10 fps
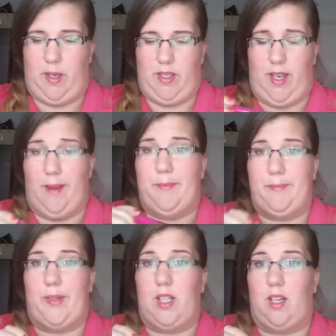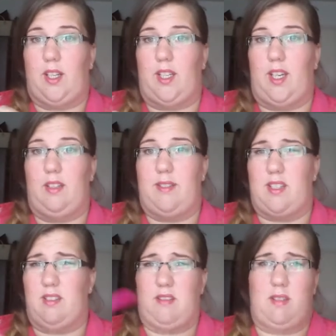But yeah, really liking it.
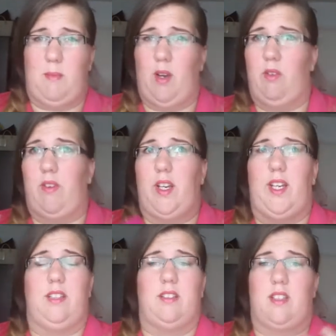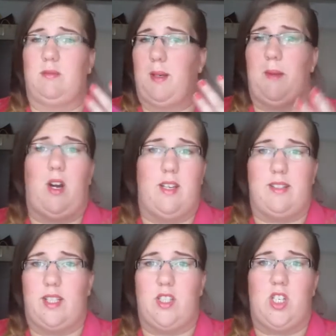Doesn't smell funny, doesn't make my eyes
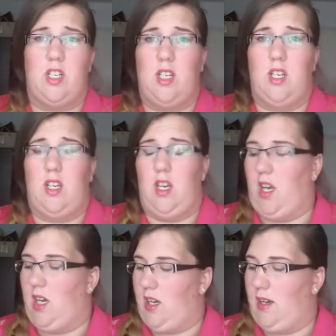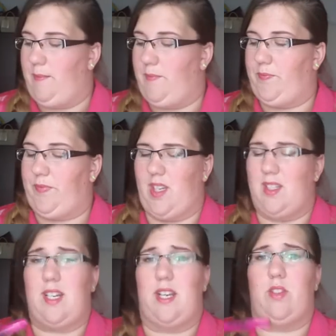itch, and
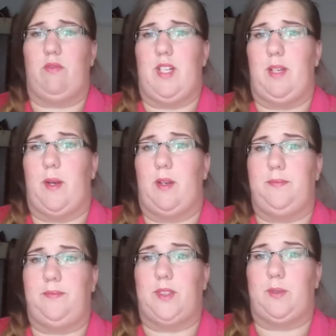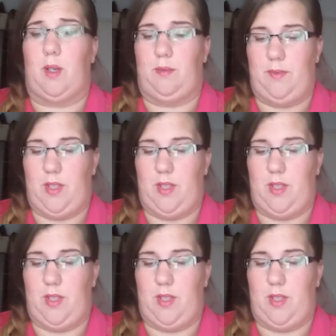stays on really well as well.